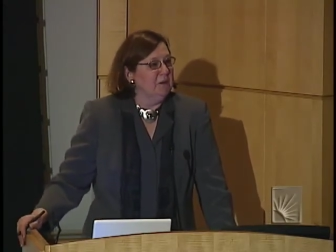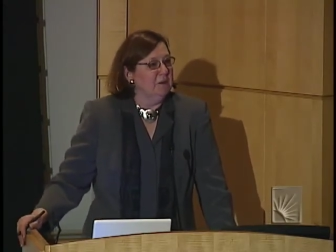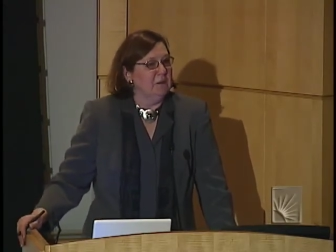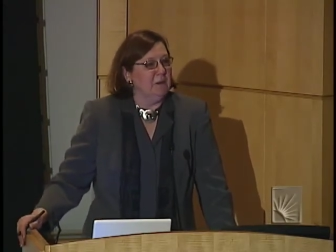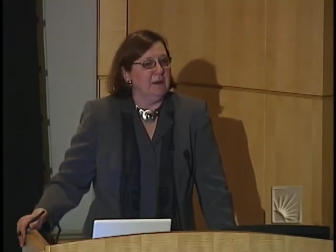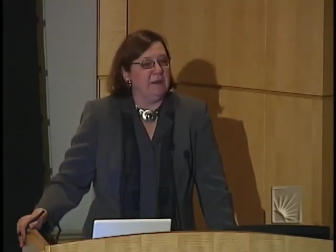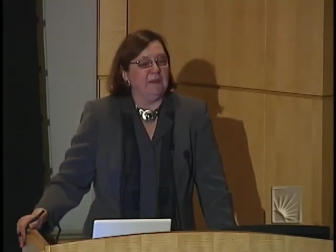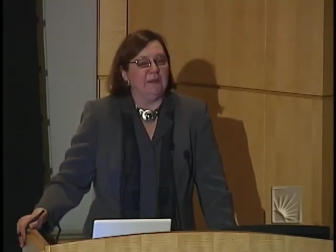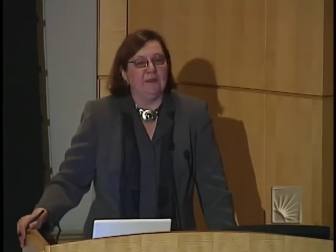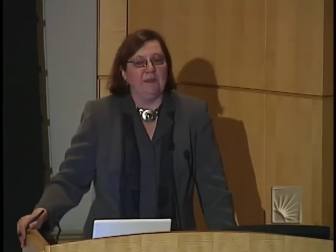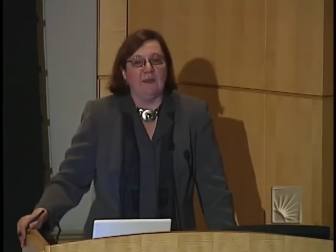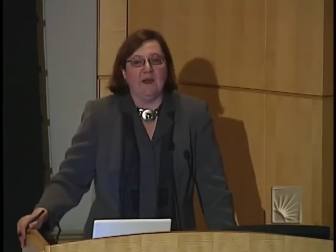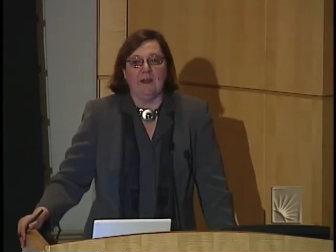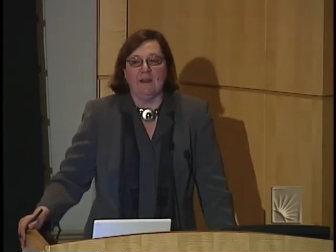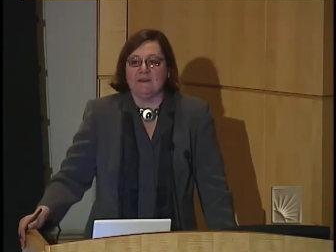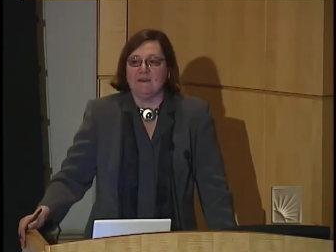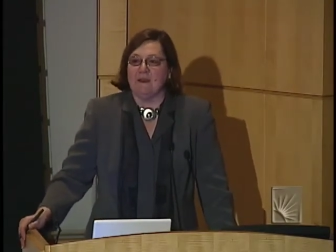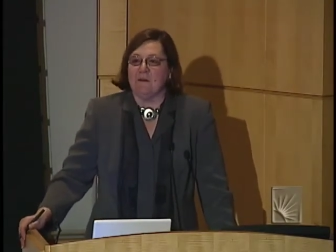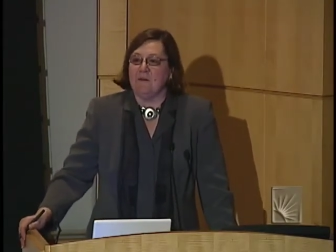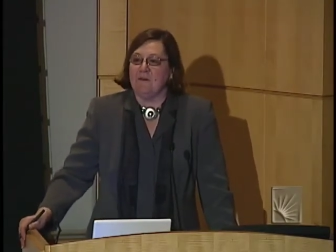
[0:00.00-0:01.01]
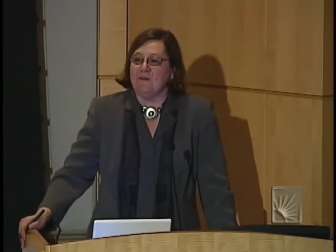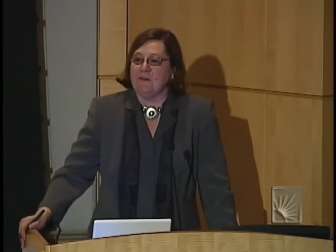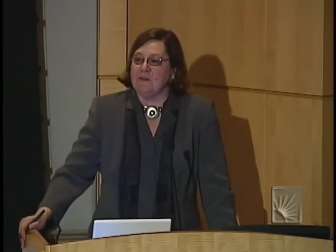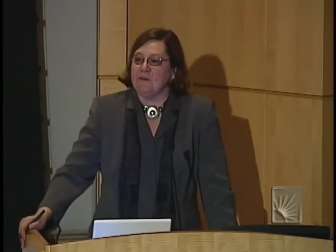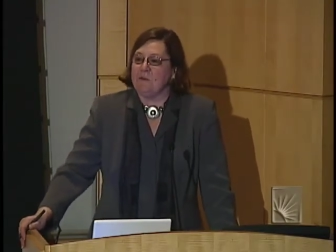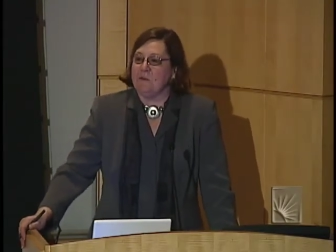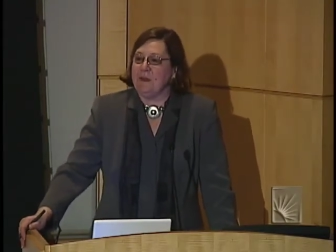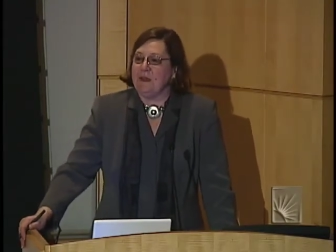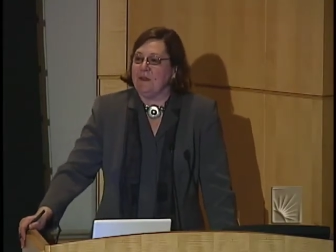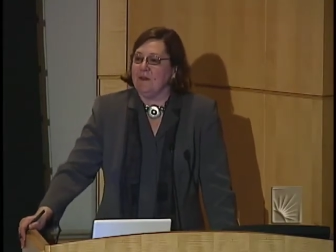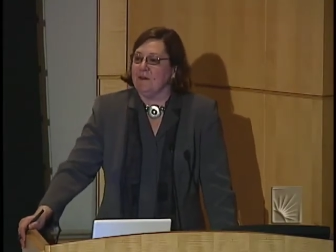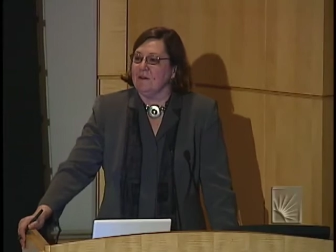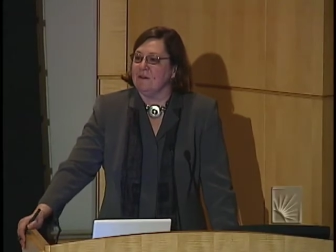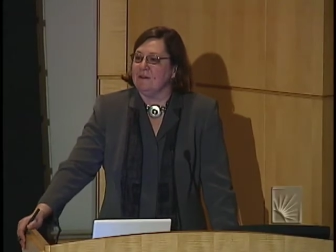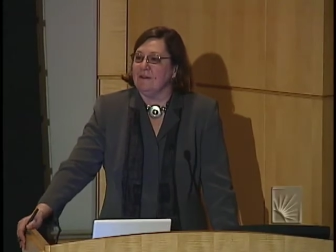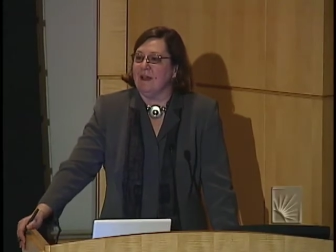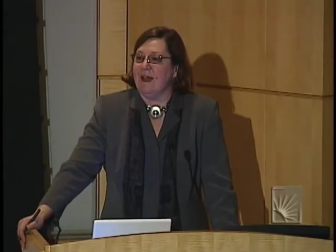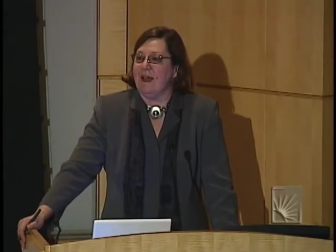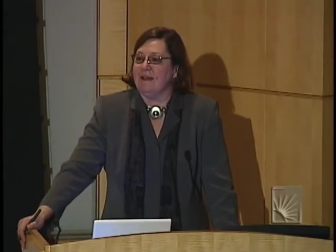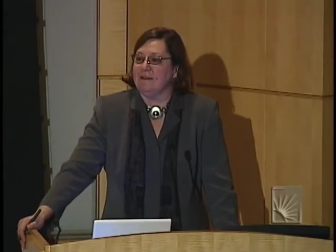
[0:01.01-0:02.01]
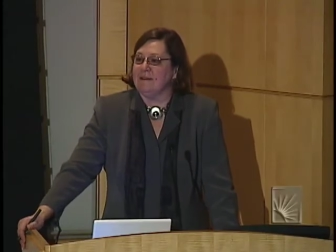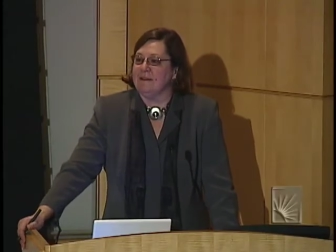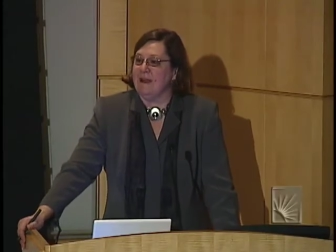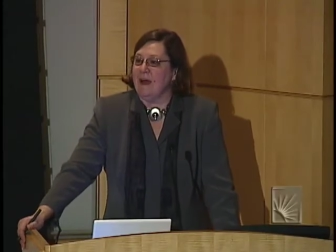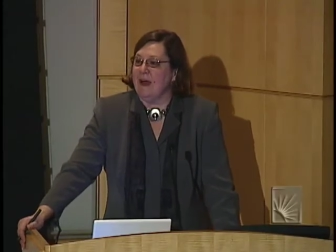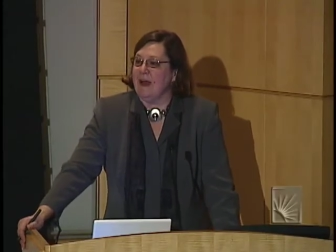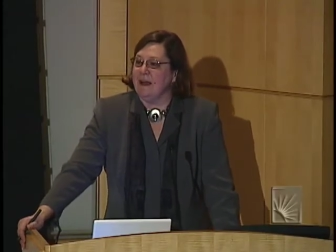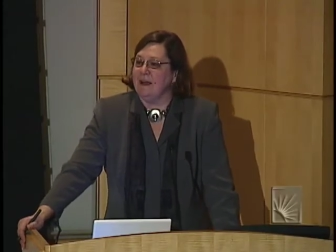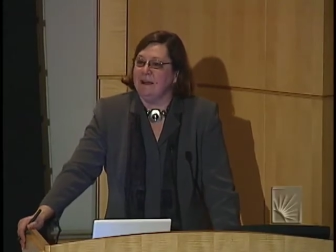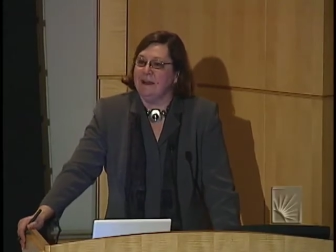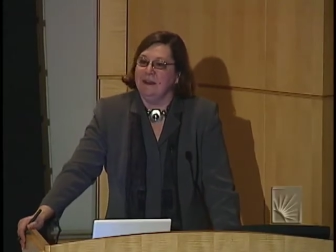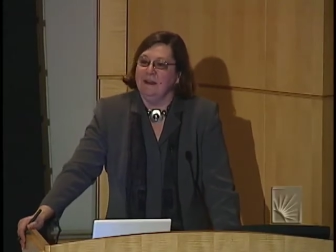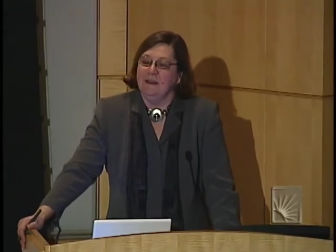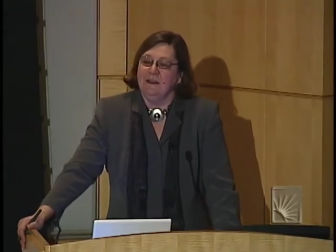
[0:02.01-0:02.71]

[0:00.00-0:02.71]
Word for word: with uh, some of the speakers last night